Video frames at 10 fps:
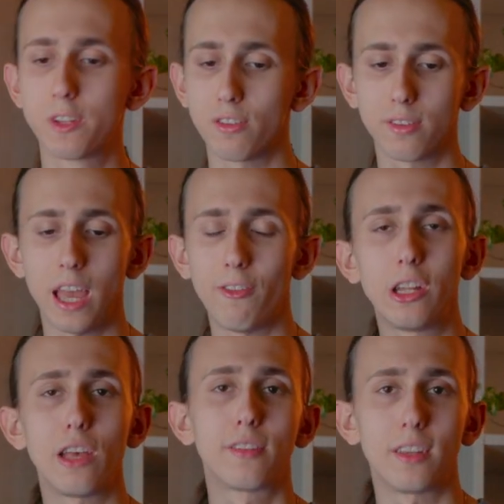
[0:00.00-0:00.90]
just
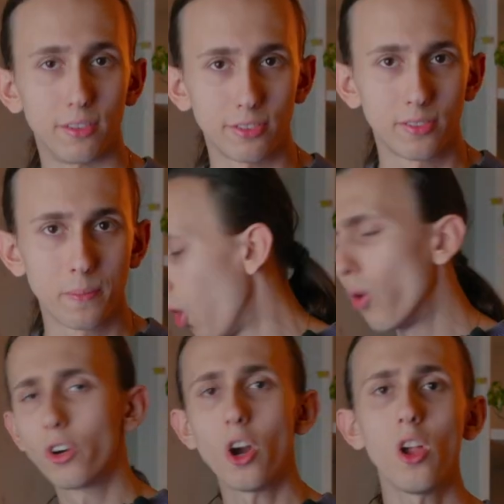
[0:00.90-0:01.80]
everyday stuff.
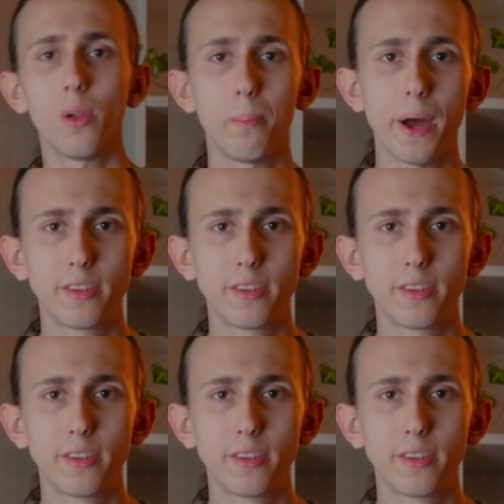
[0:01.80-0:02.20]
Overall, my